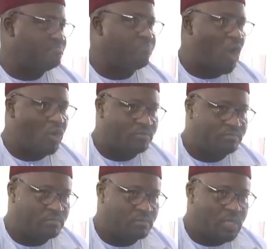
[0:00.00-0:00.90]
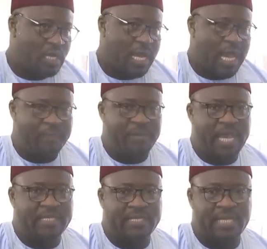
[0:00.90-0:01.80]
Forum. I am
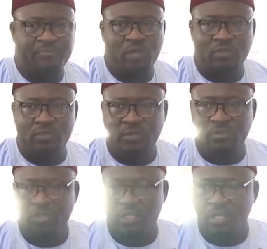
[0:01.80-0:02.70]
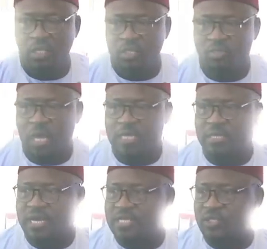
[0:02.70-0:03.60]
here this afternoon to
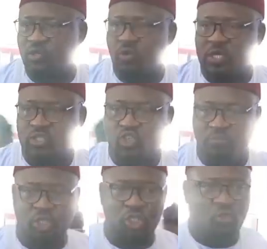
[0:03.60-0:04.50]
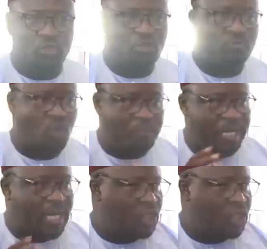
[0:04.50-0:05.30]
address you on some issues, some topical